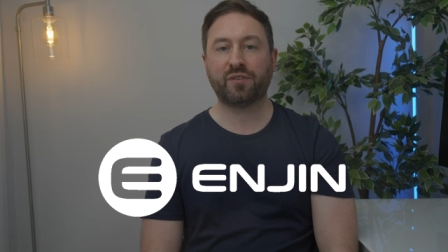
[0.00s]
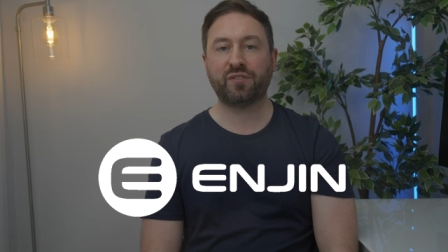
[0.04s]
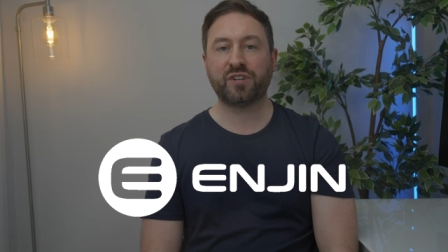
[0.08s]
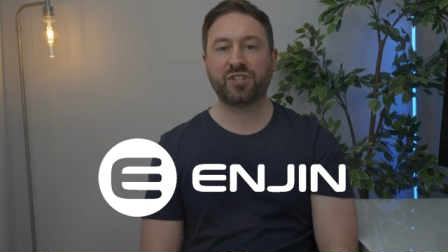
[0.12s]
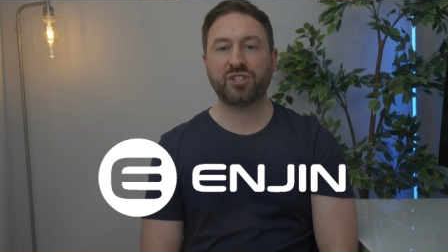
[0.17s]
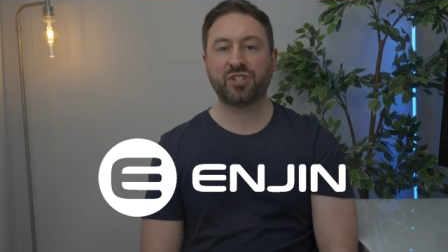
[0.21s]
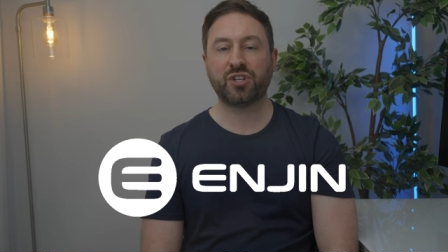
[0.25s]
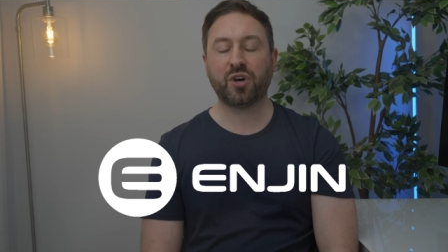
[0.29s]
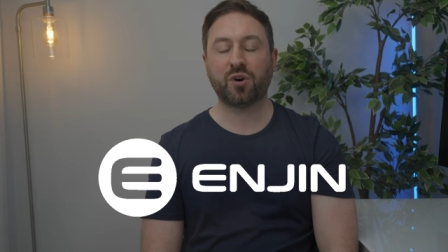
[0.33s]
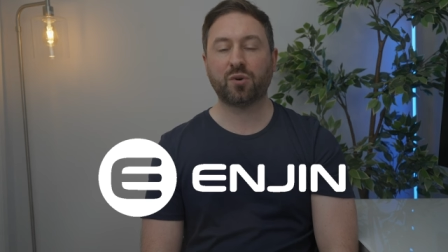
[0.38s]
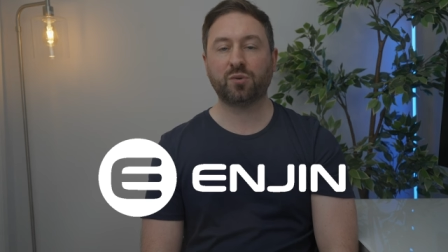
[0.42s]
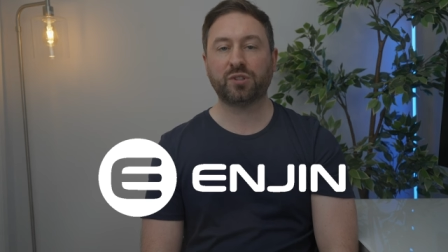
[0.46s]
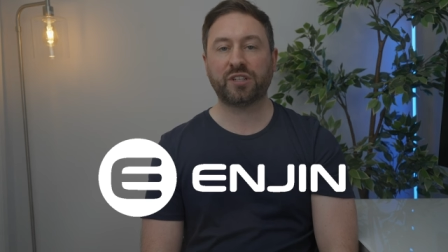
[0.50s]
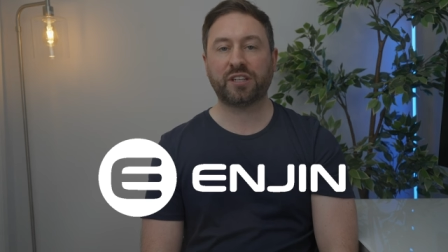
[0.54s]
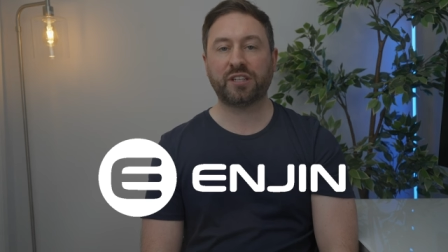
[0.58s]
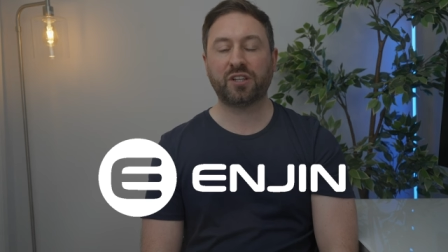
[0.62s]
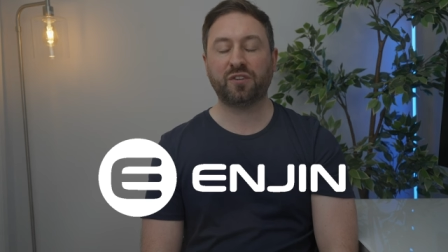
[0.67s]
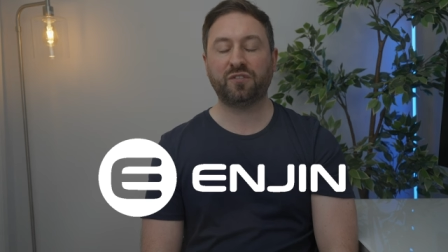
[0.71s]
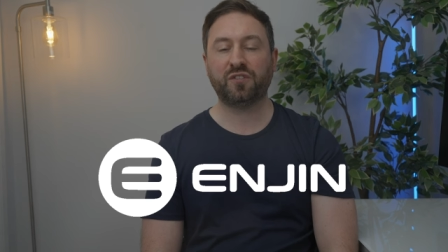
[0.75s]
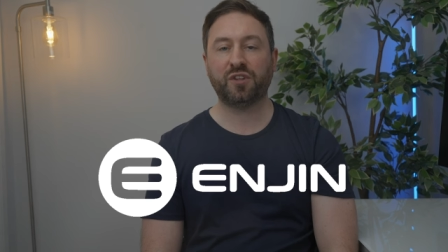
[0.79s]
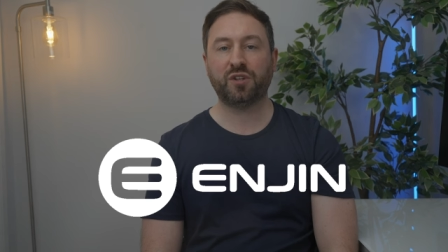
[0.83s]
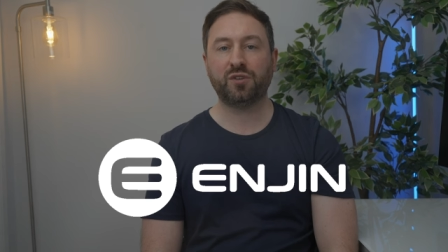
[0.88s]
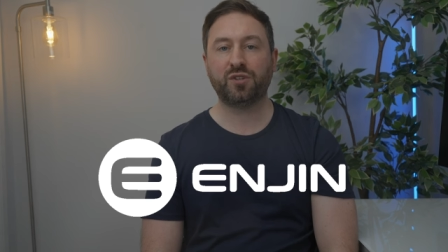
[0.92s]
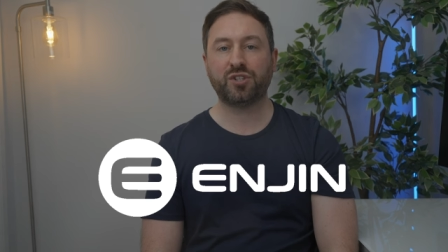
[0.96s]
resold in
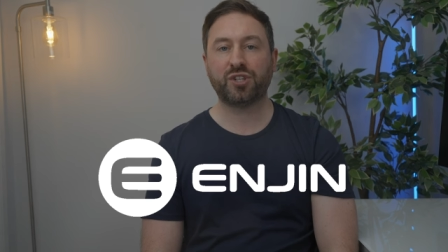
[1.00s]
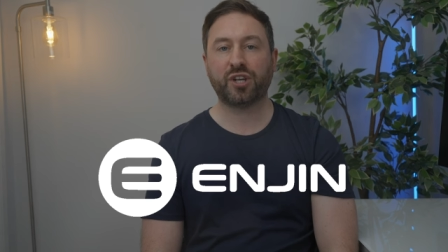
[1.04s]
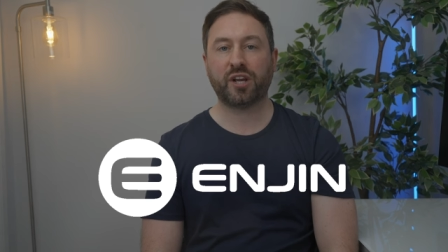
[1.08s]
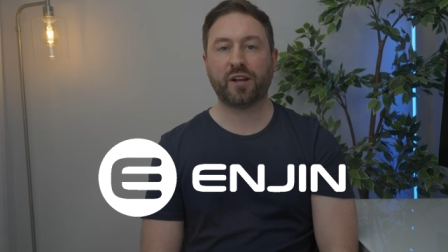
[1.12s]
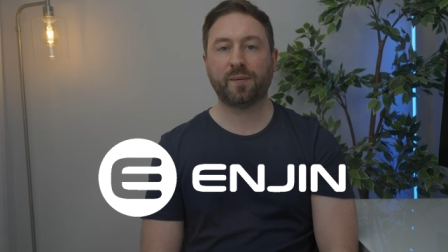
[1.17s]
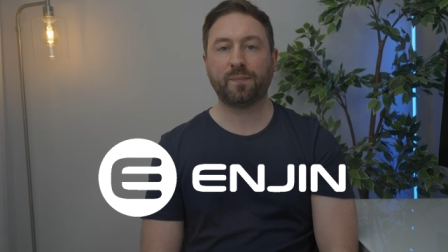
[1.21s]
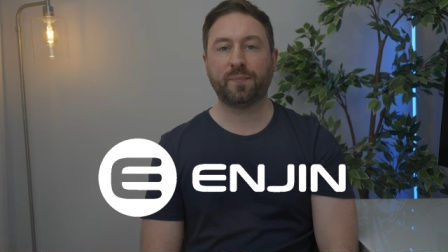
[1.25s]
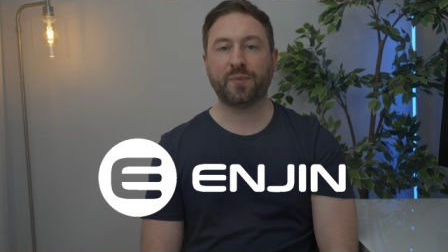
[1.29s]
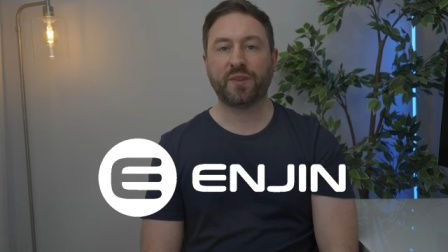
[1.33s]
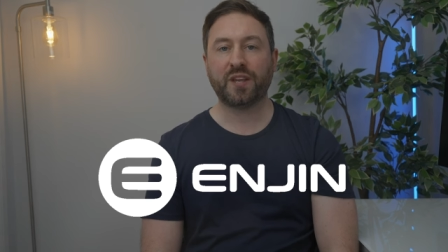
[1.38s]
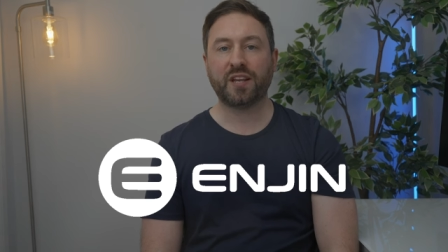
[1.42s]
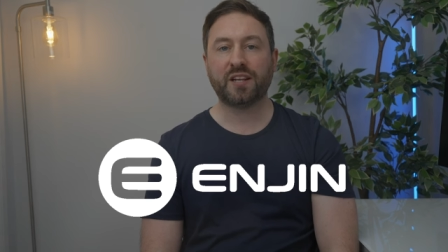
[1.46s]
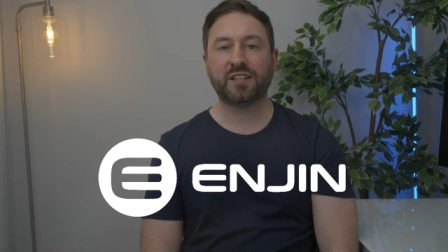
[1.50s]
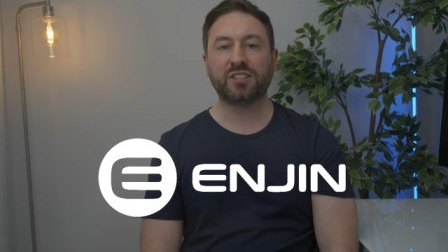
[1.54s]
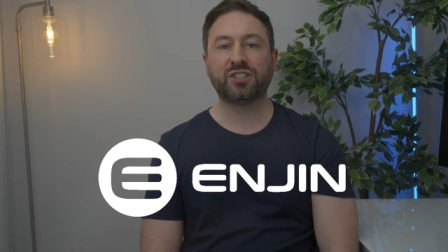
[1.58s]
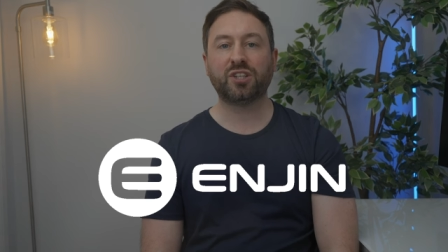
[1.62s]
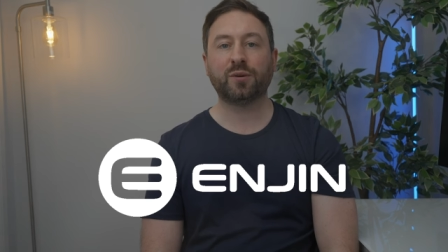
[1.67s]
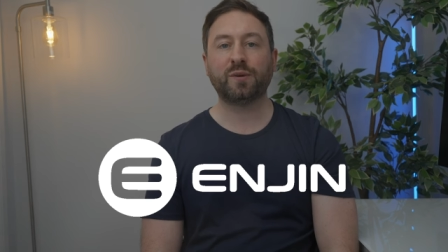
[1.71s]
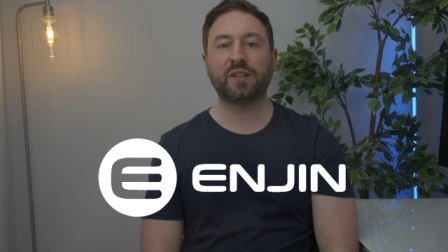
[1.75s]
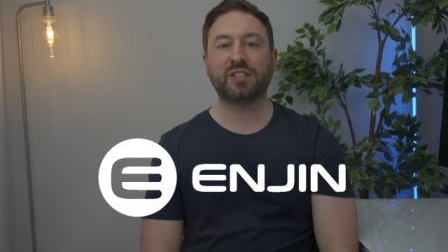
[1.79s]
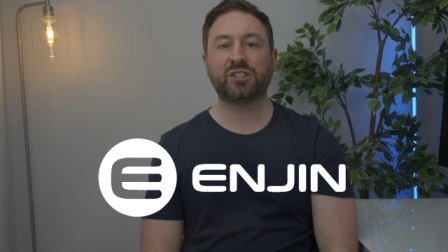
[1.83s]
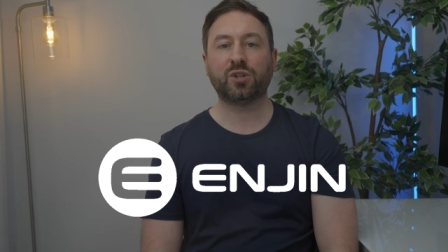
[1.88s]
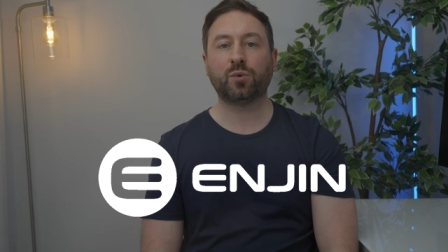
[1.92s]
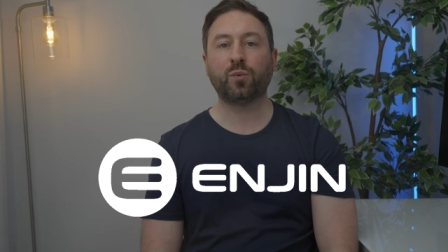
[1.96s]
the future,
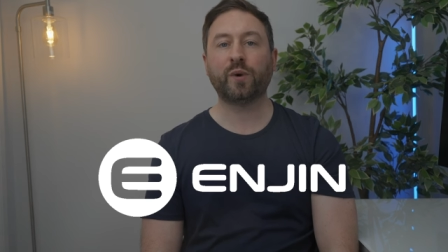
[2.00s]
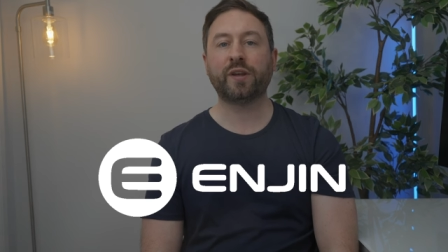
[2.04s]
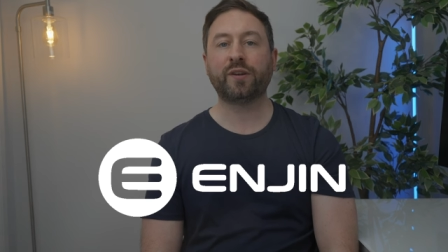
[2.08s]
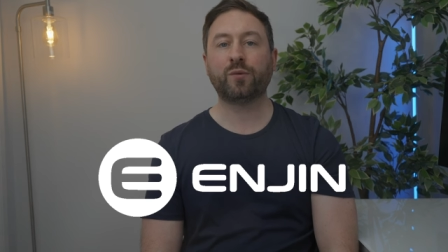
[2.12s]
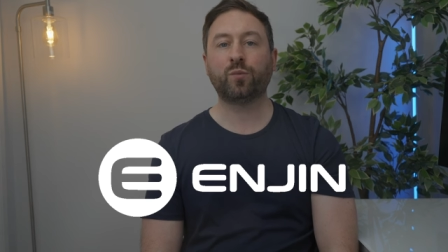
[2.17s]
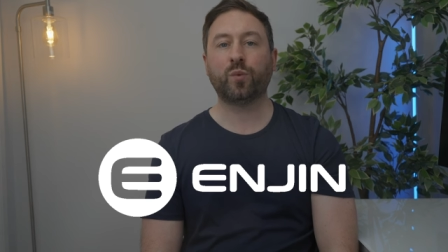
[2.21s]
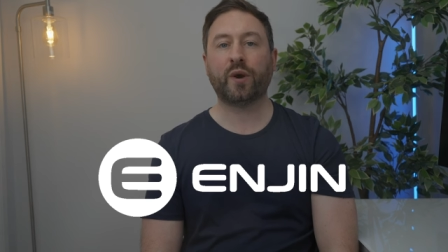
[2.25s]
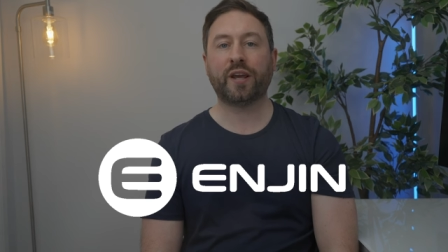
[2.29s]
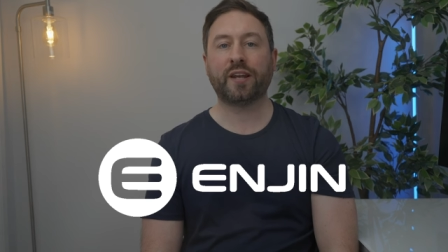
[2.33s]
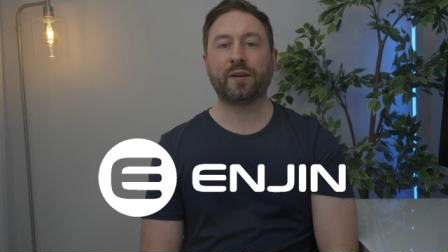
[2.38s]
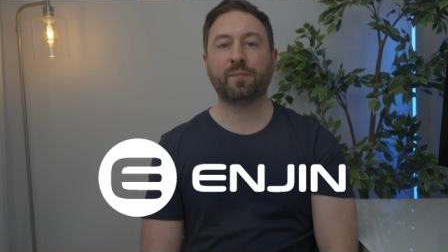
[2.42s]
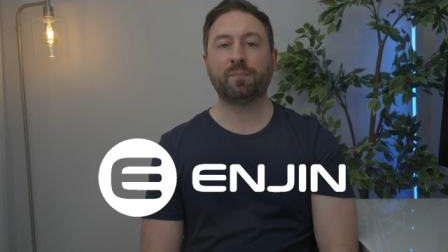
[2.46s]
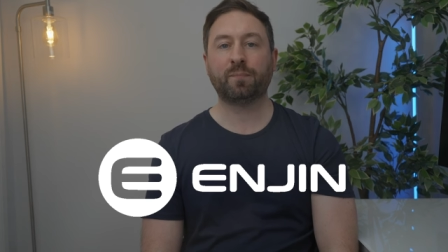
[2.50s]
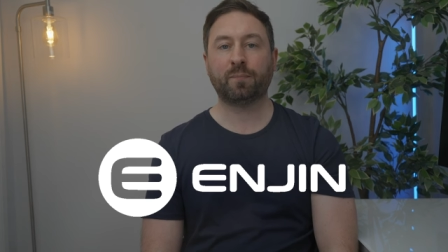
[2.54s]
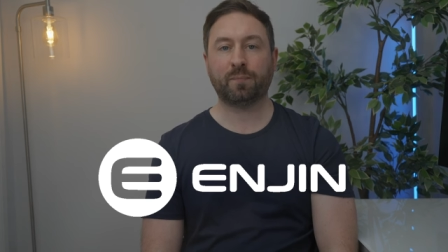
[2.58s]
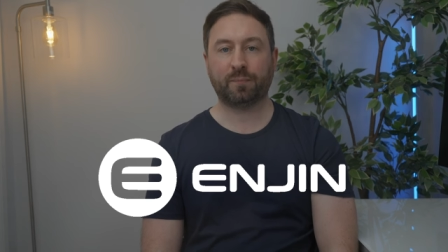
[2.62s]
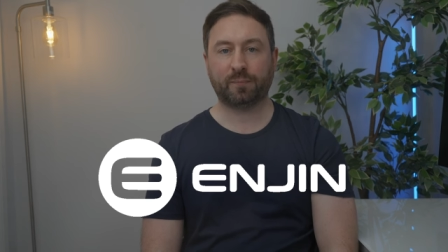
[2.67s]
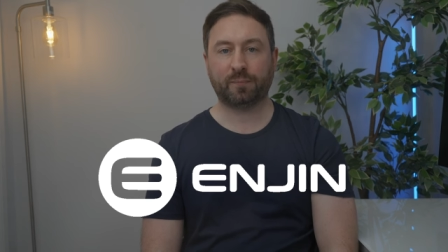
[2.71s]
so it's a win-win.